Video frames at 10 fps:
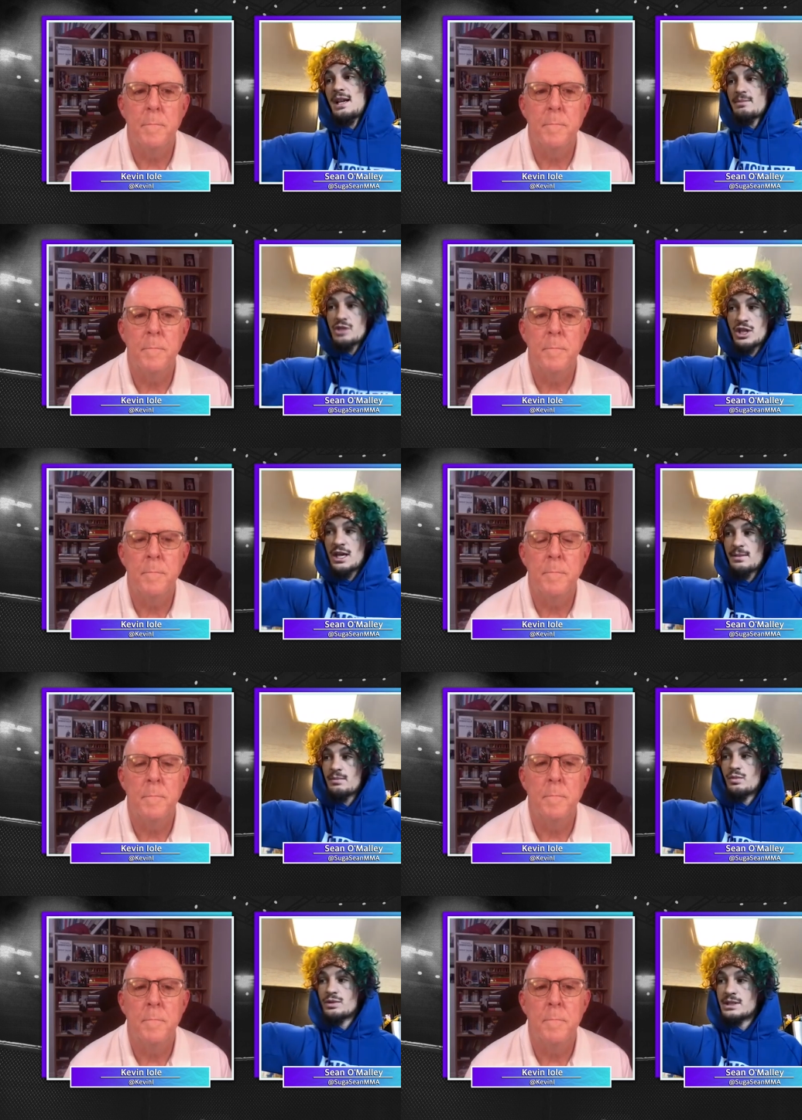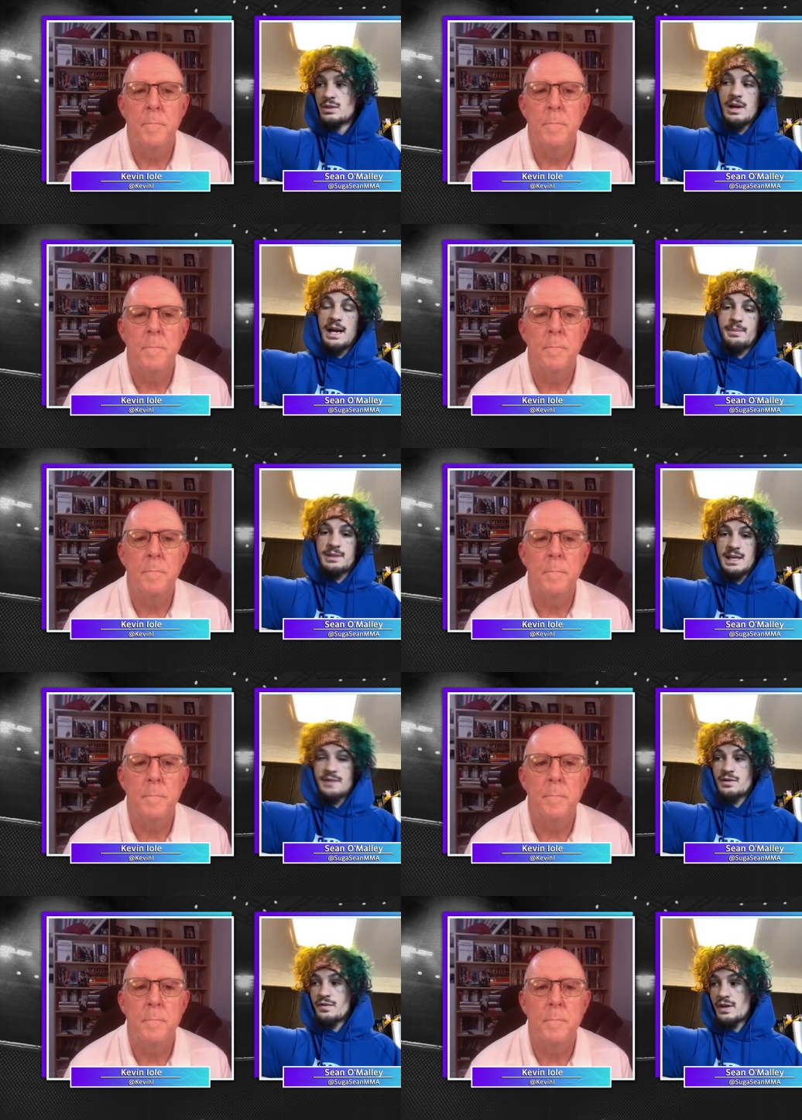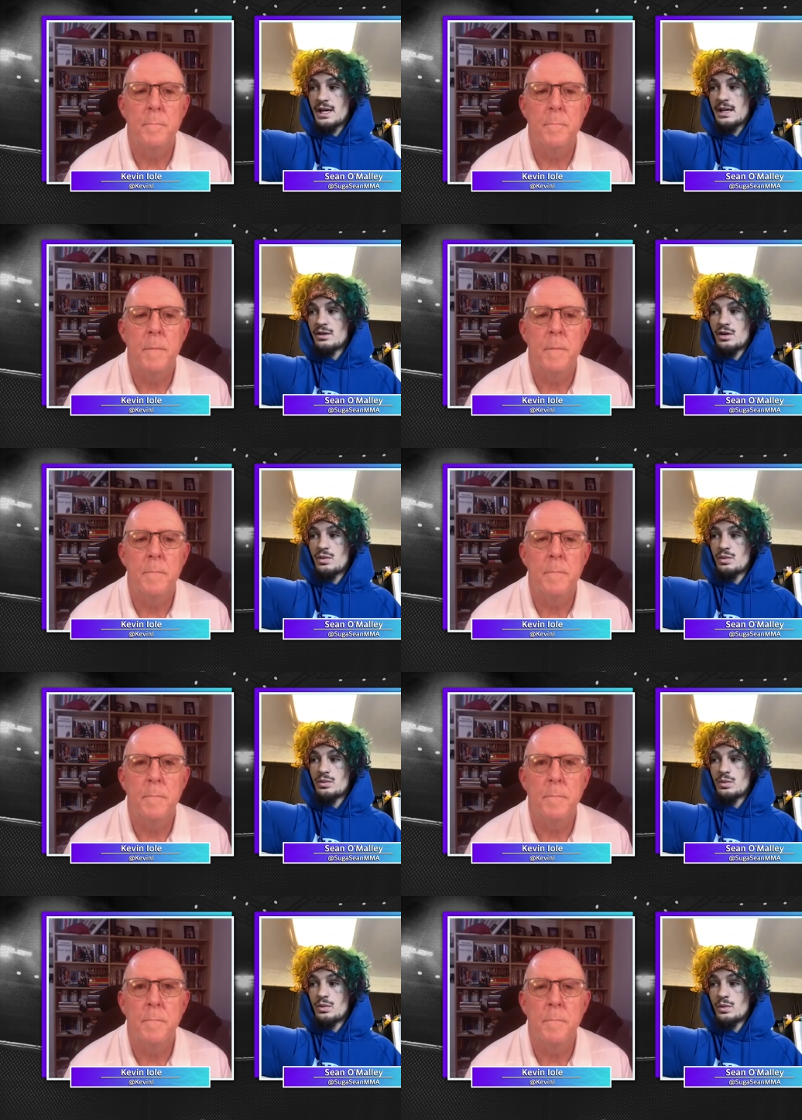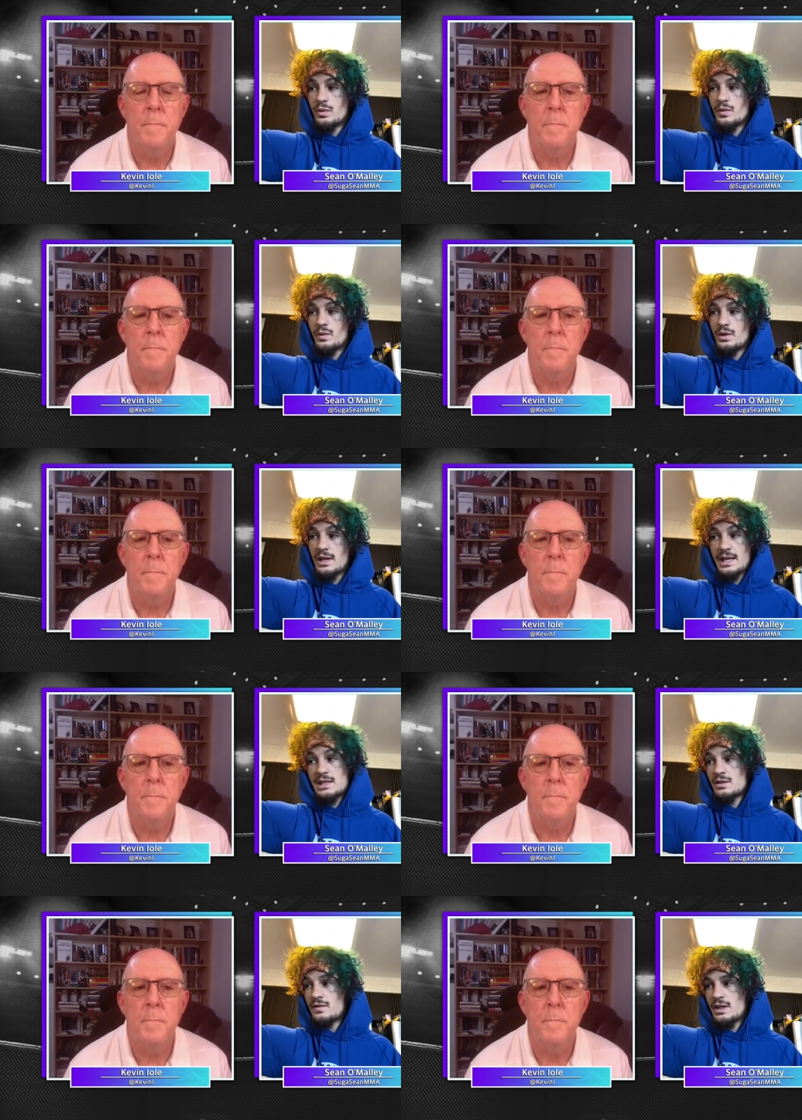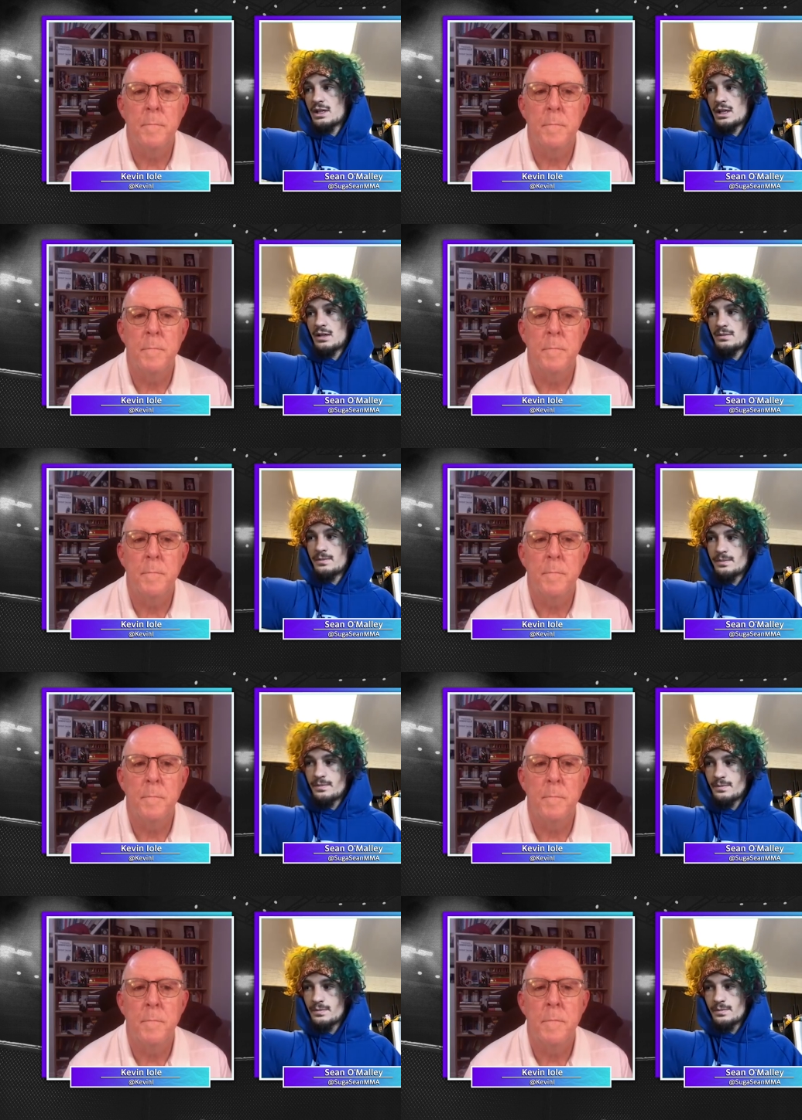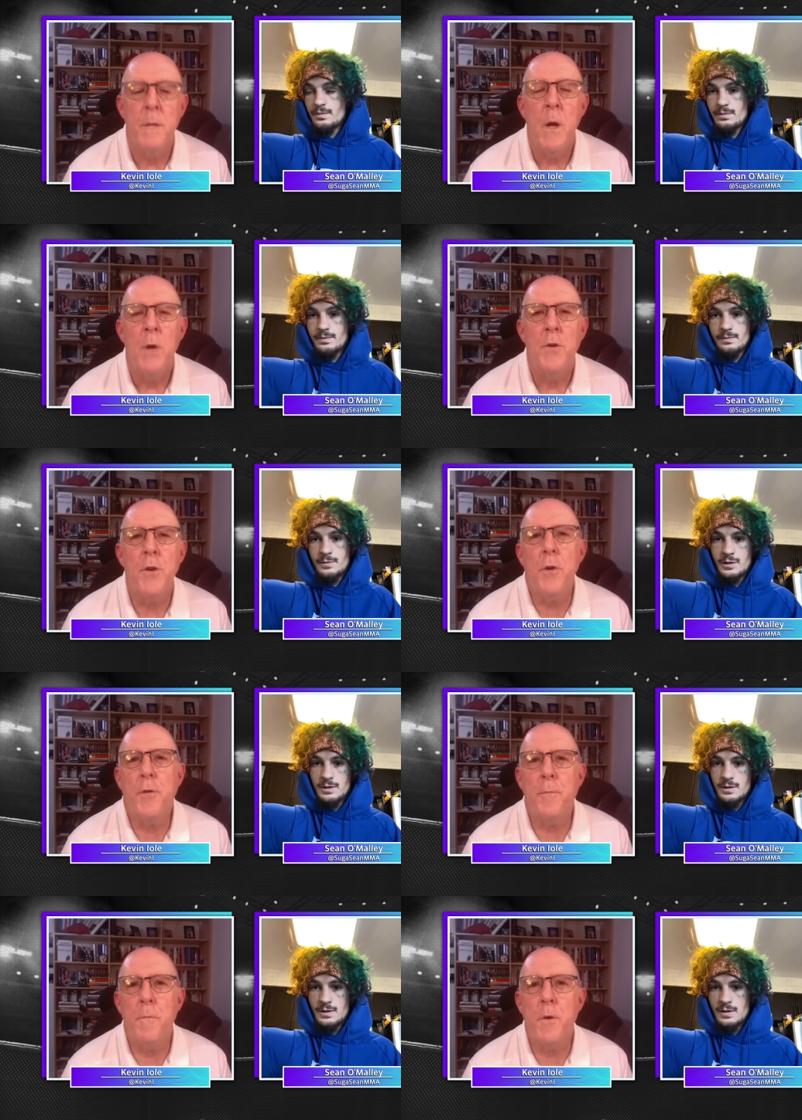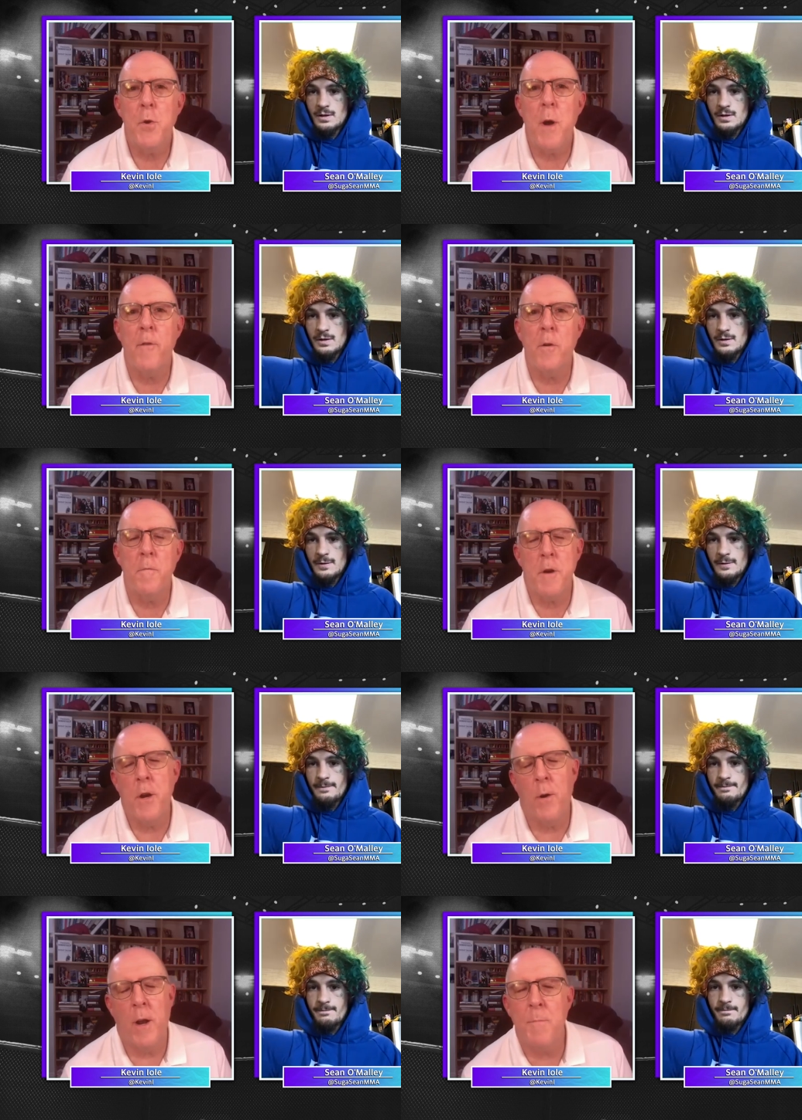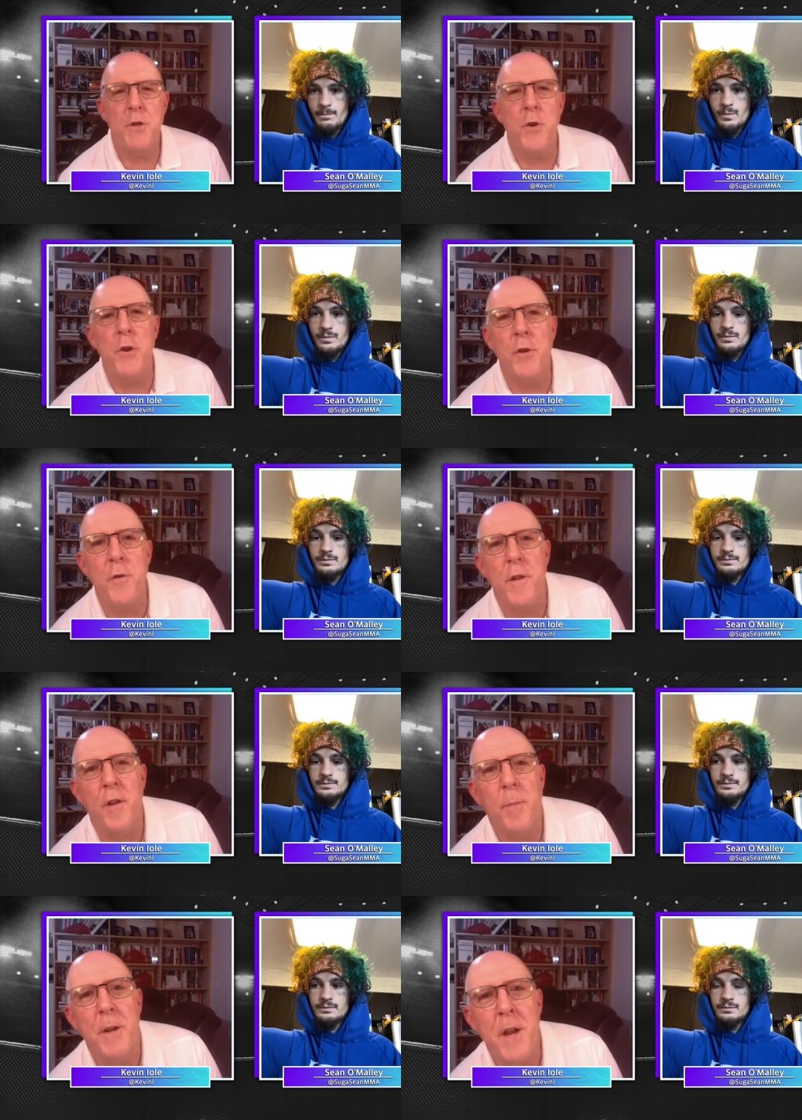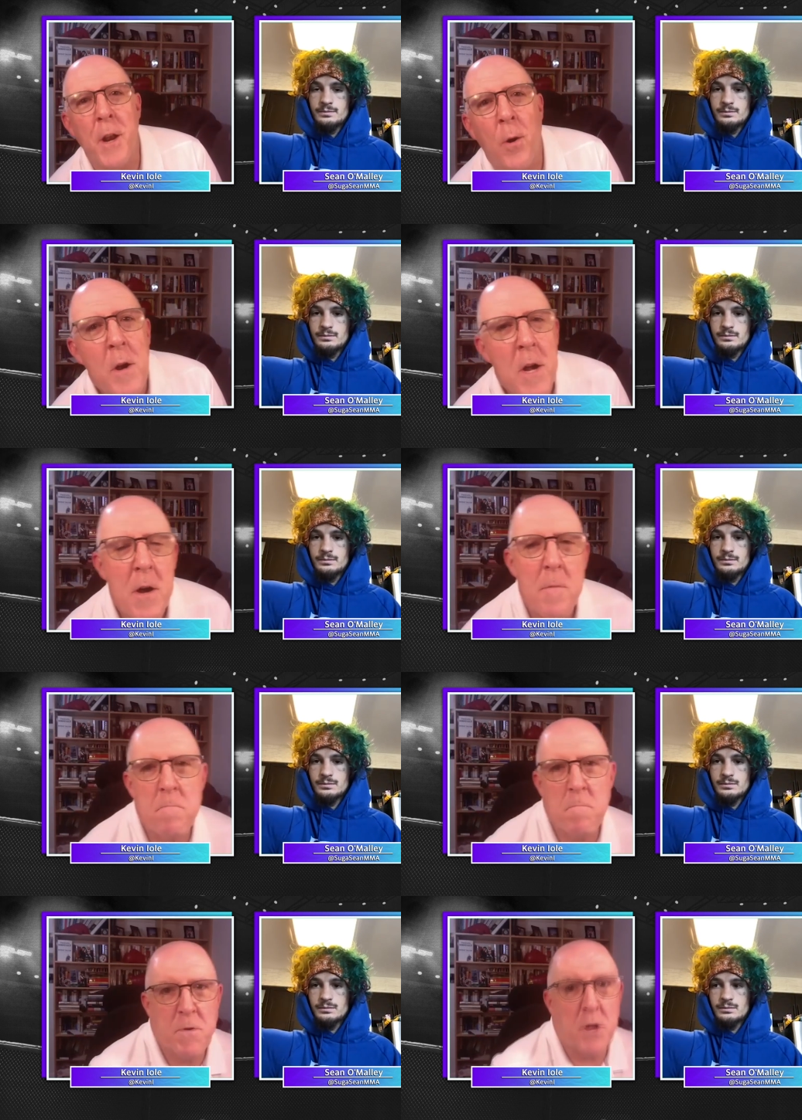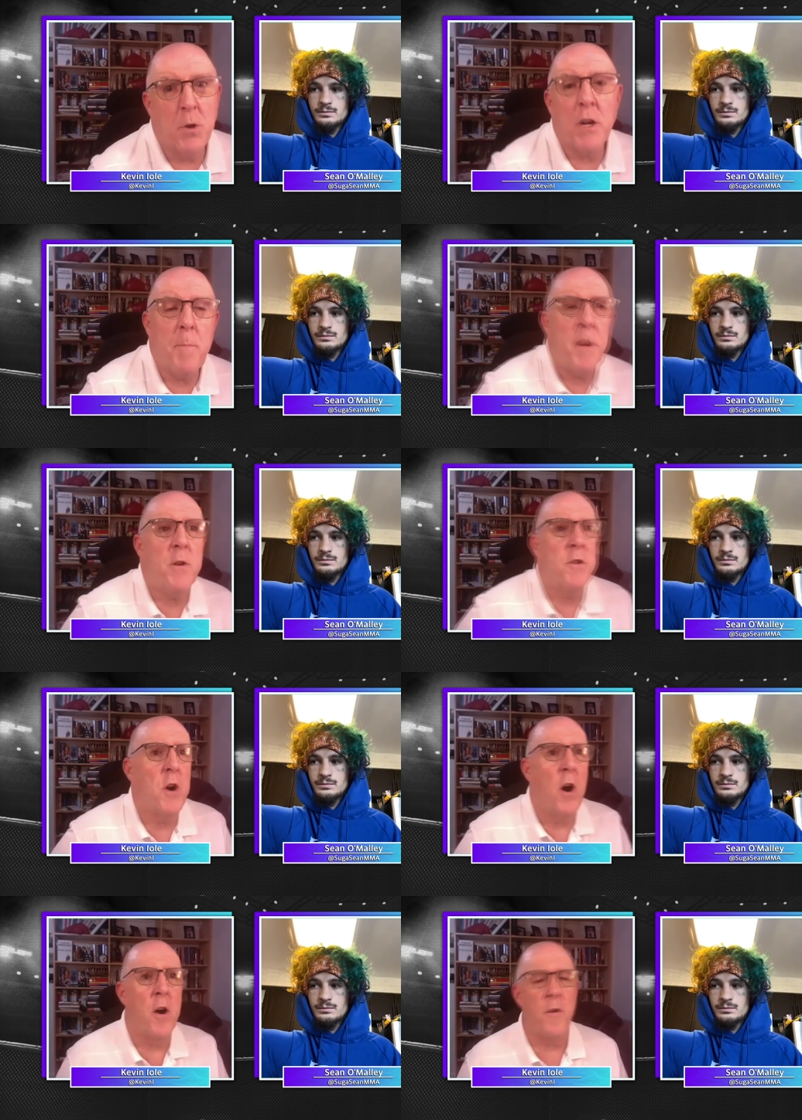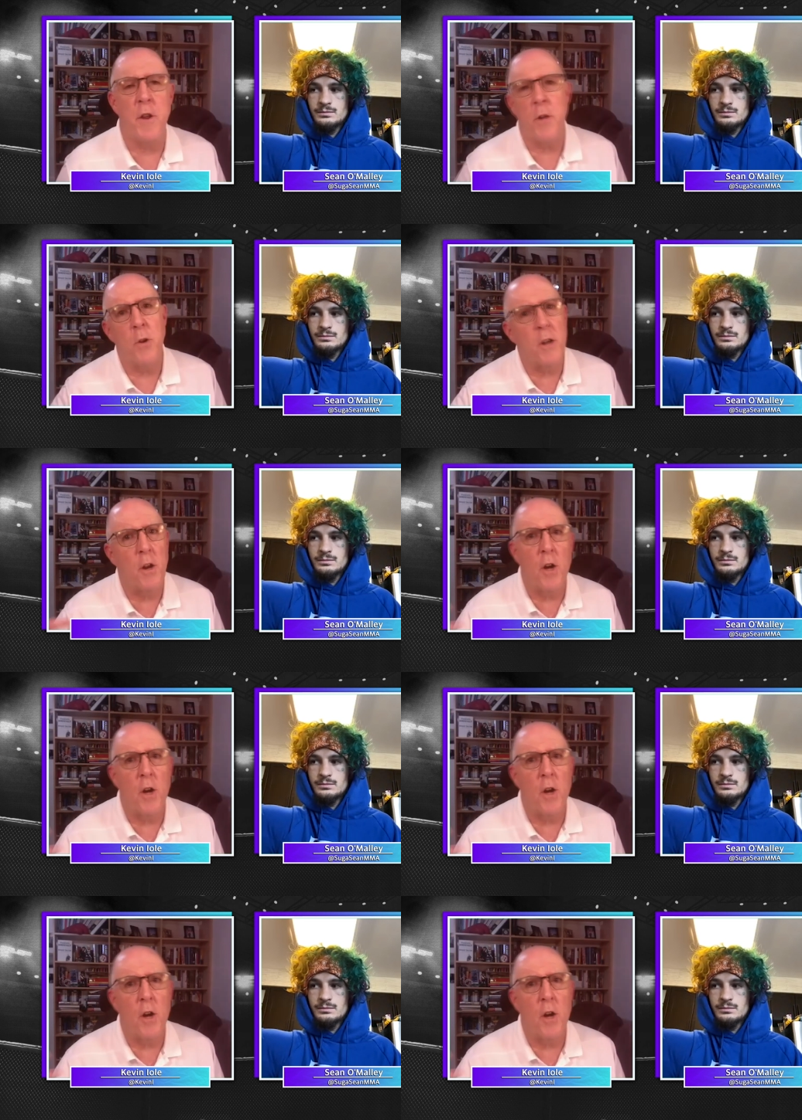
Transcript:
Speaker 1: I'm the champ, and we'll see what happens after the fight. I don't know. I guess you'll find out.
Speaker 2: Do you ever, you know, and I'm sure you do this, but, you know, do you look at Peter Yan or do you look at